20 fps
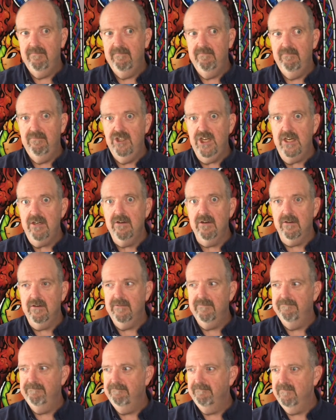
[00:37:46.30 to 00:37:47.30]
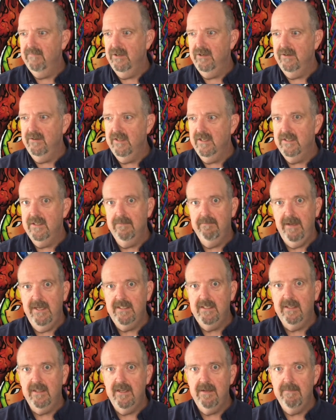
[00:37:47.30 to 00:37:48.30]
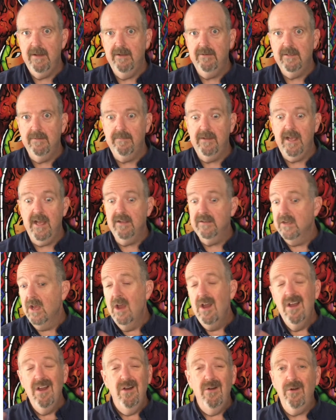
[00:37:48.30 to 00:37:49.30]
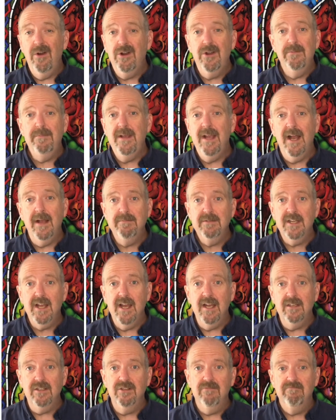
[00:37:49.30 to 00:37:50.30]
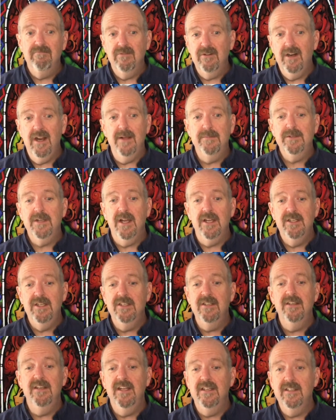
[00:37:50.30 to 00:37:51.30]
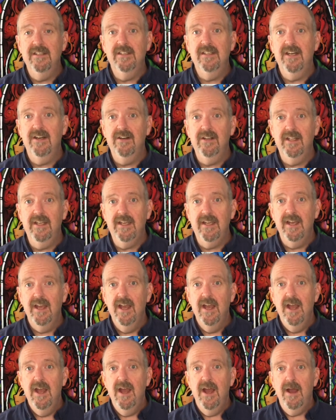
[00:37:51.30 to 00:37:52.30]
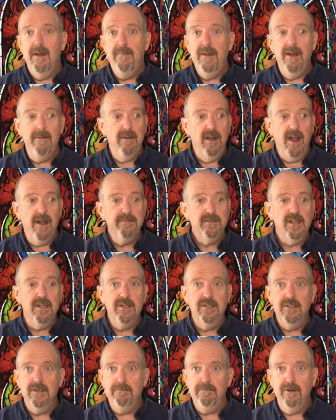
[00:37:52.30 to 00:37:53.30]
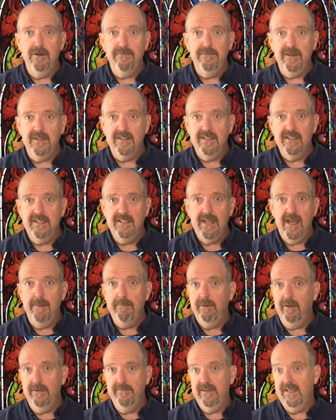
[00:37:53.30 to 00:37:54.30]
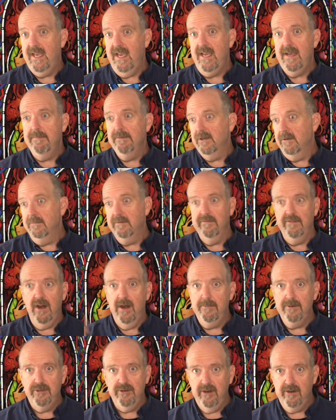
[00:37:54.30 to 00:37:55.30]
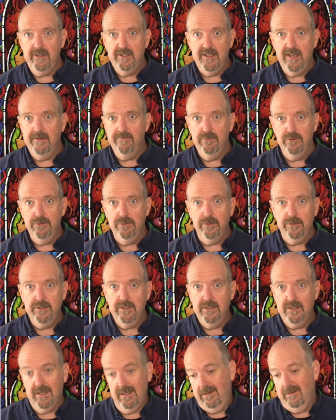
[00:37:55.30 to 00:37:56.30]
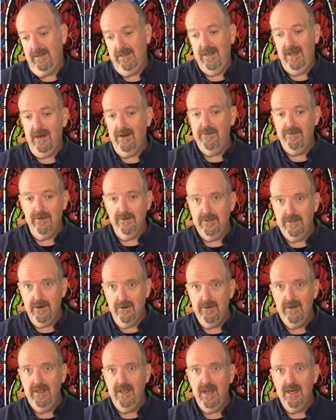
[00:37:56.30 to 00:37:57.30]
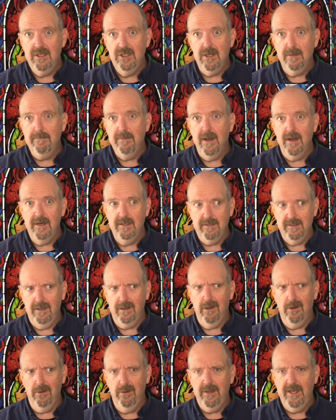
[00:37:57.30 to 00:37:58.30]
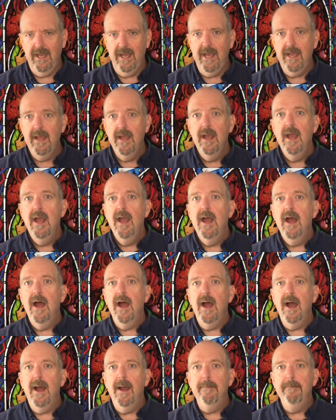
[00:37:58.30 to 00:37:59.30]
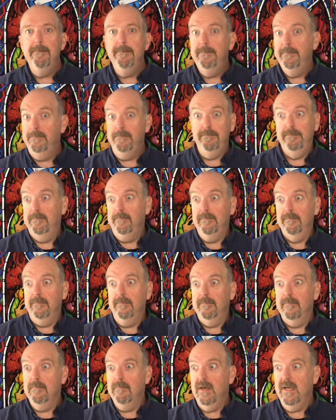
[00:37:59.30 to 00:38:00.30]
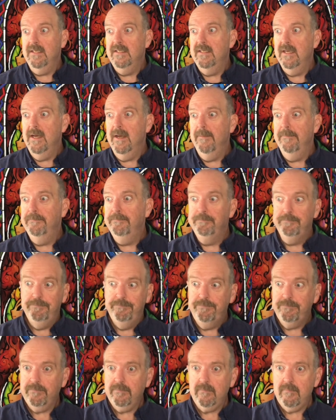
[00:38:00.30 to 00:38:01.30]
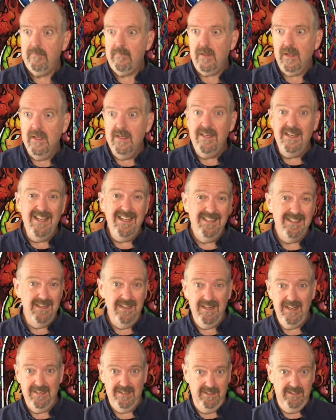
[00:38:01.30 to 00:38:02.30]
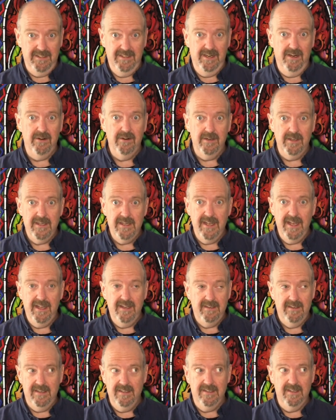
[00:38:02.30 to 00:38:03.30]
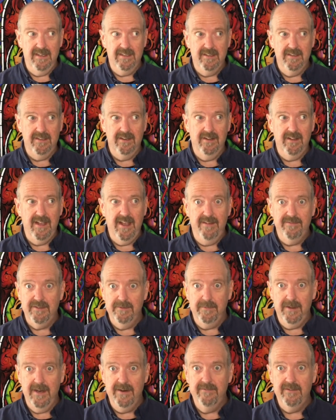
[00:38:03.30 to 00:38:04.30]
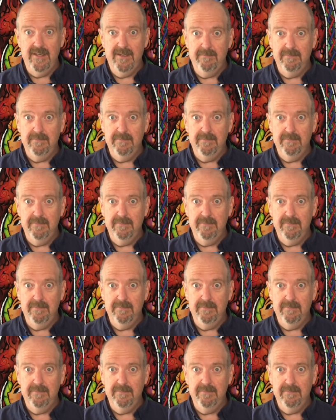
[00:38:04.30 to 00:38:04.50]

gender, or this is basically about something else. Or it could be hopscotch, where hopscotch isn't necessarily about, hopscotch is a perfect example of a game in terms of an arbitrary set of rules. It's like, you got to throw a stone and you got to jump on it. It's like, okay. But it doesn't necessarily have some kind of deep